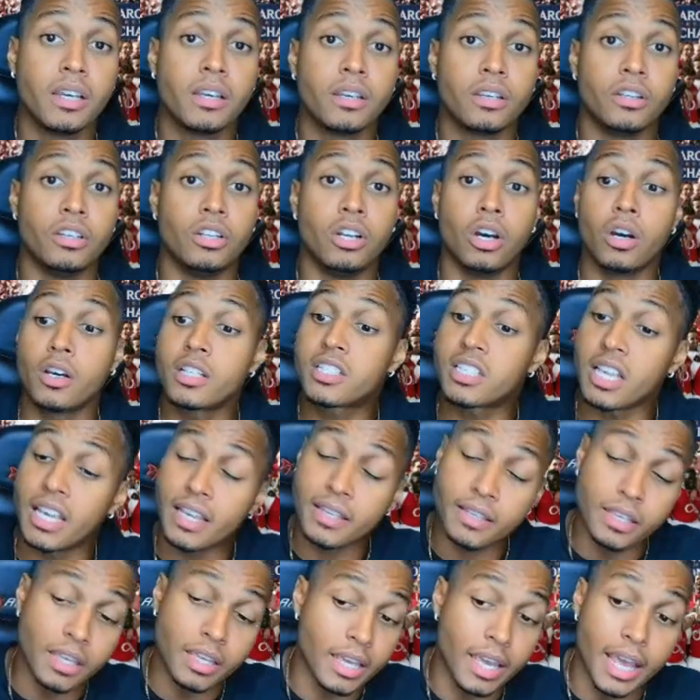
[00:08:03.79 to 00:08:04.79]
You know,
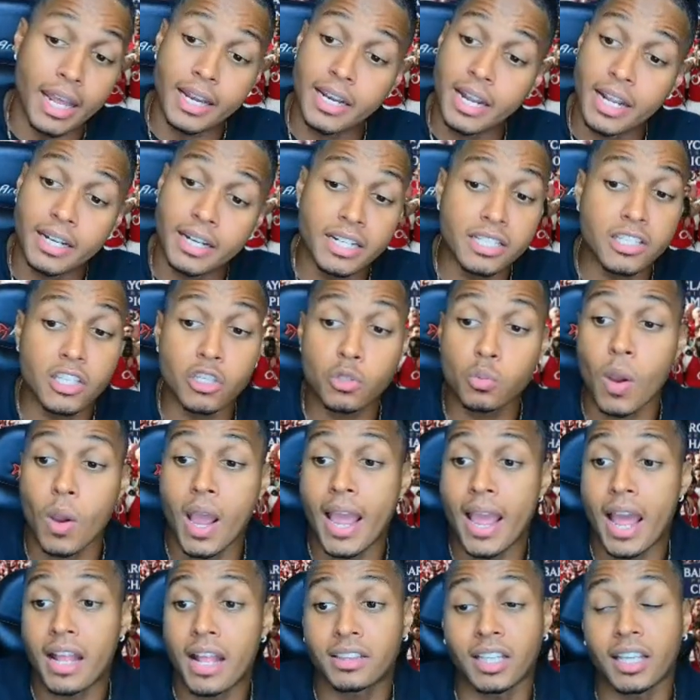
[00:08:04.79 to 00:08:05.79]
and, and this is
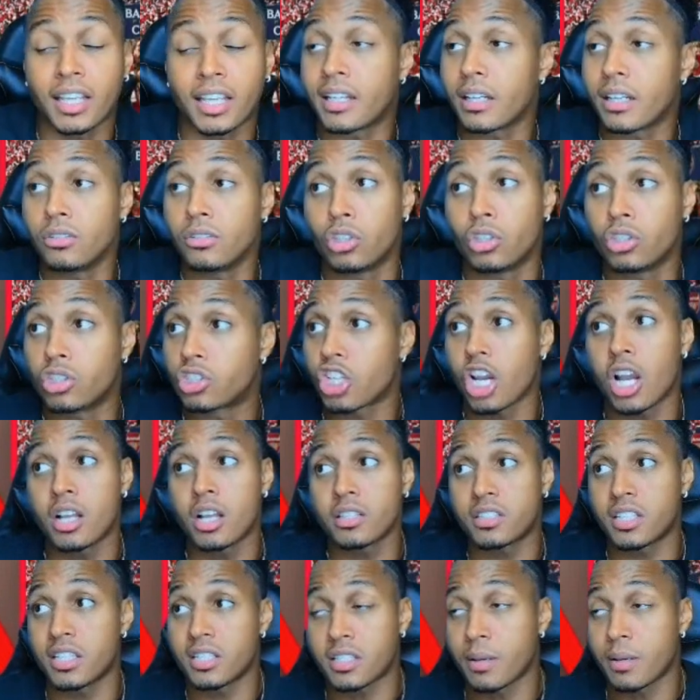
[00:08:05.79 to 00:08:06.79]
why I think the chances,